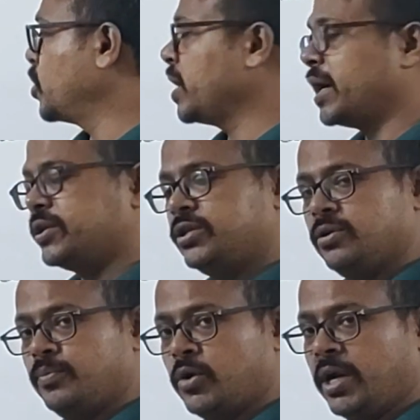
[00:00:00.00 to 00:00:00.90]
product
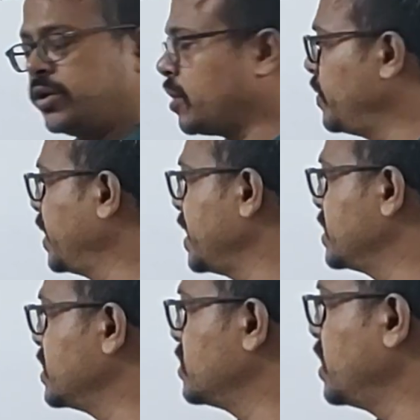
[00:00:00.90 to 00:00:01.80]
of
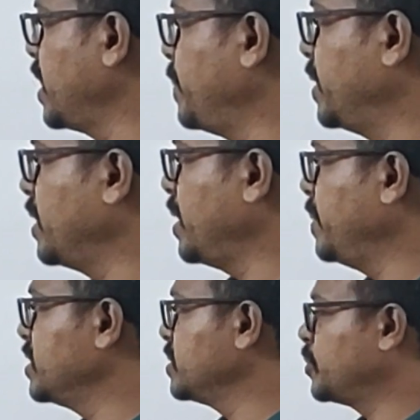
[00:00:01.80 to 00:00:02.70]
indices. Mn. Mn
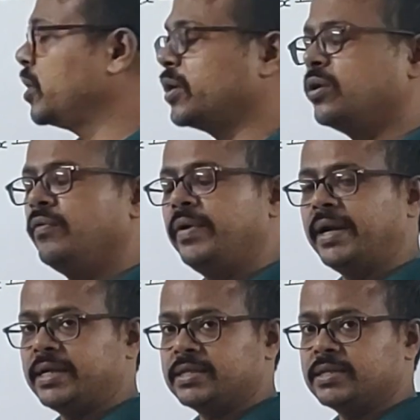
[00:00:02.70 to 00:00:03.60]
is the product of
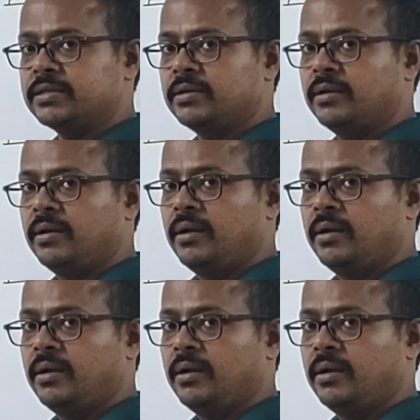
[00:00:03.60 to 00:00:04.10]
indices.